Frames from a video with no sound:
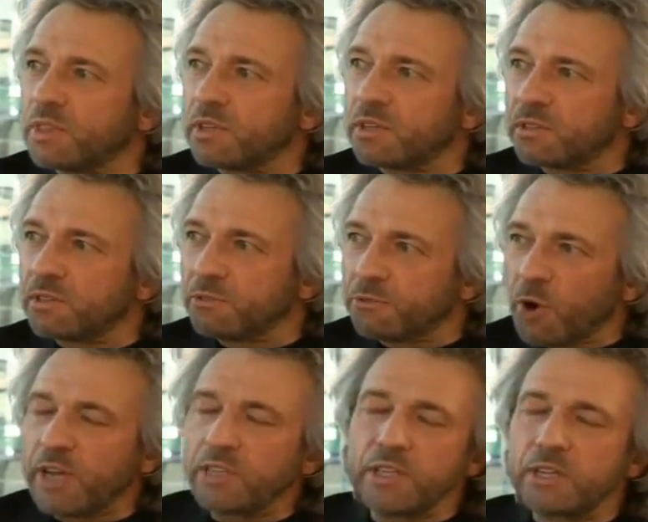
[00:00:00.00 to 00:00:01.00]
the, the
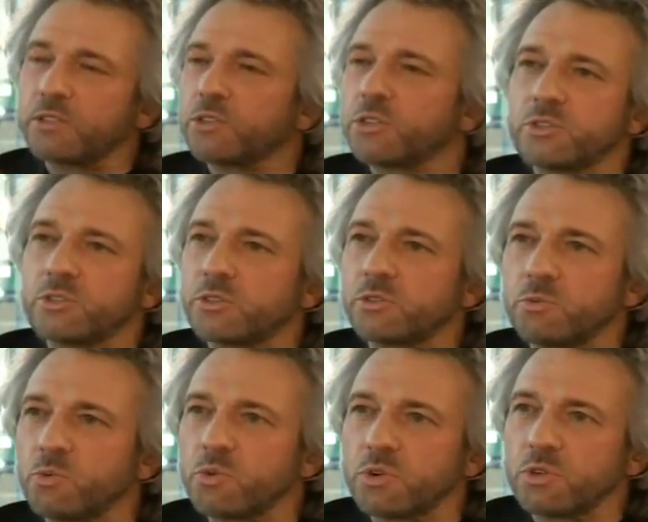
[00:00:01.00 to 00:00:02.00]
frightening conditions of the
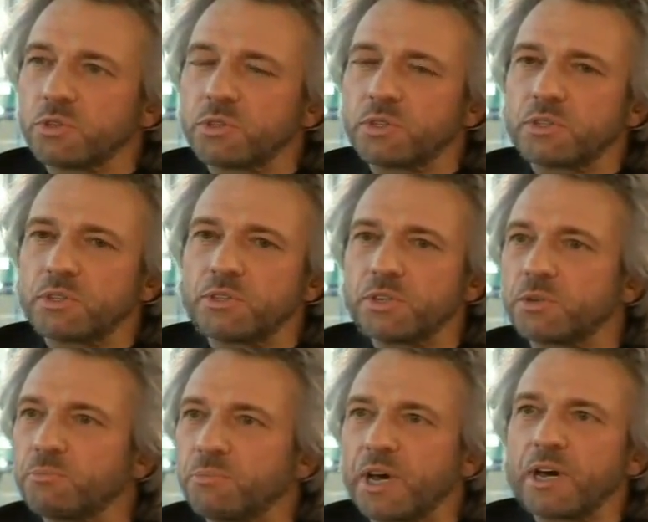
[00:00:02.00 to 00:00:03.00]
world
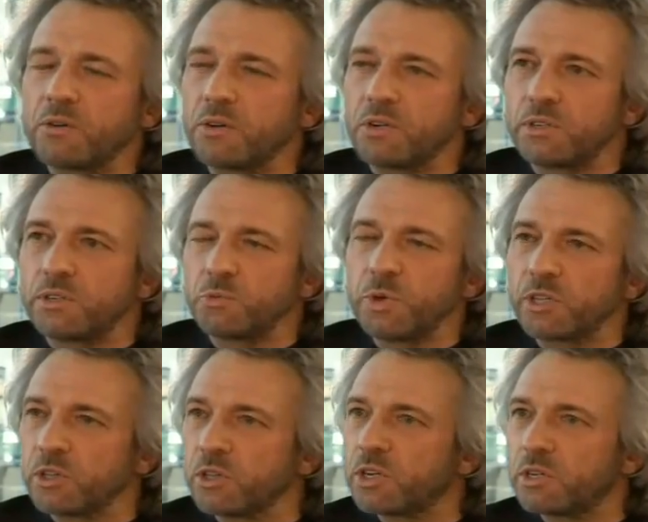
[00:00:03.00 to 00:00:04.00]
disempower us. We
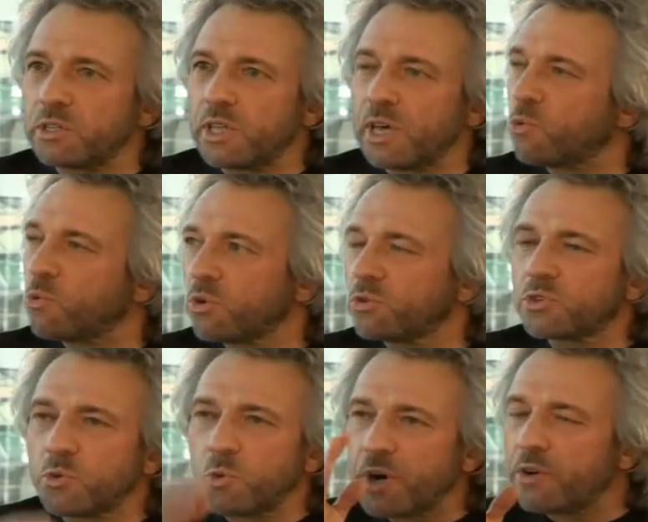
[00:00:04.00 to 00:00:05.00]
can look at that world
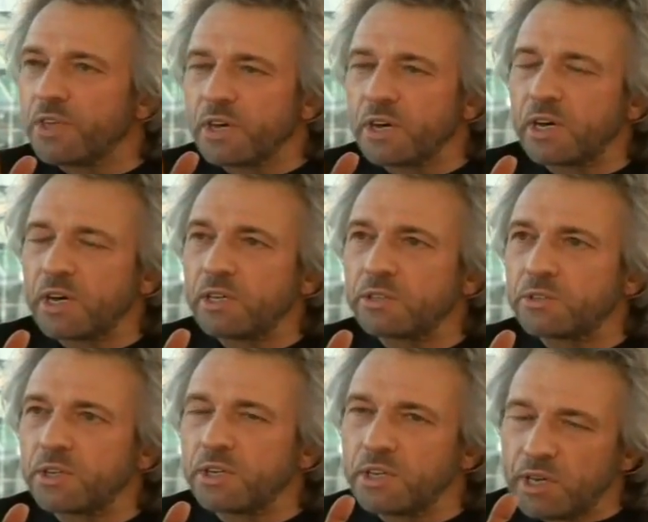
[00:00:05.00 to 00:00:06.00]
square in the eye and
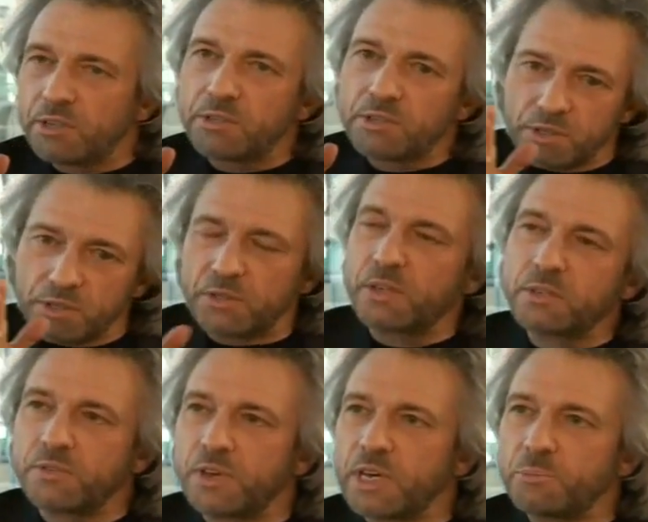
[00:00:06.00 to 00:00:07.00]
say, yes, these
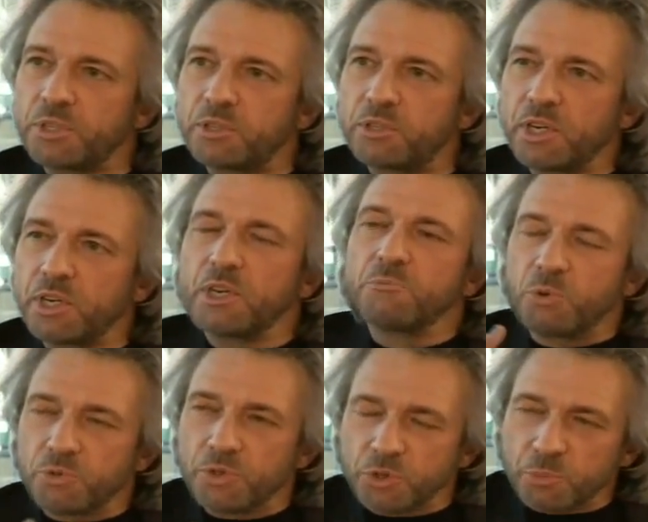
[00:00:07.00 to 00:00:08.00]
things have happened,
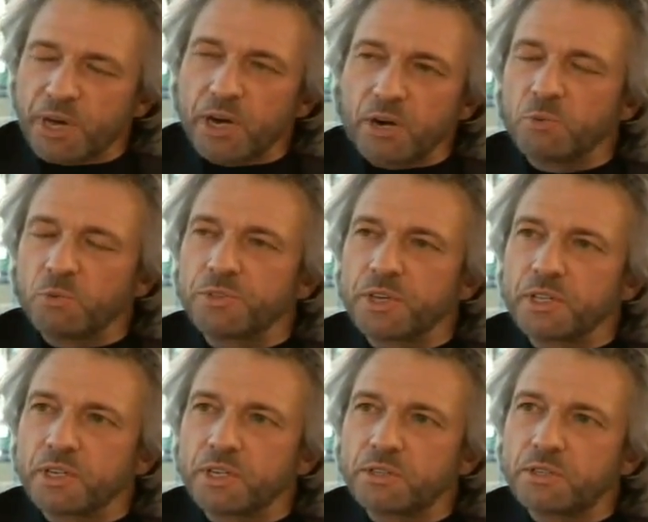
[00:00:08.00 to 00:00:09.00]
but there's a power
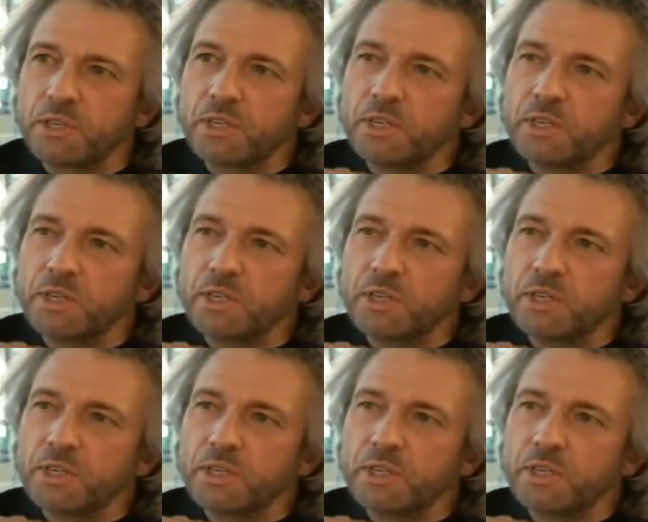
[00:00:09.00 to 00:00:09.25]
within us,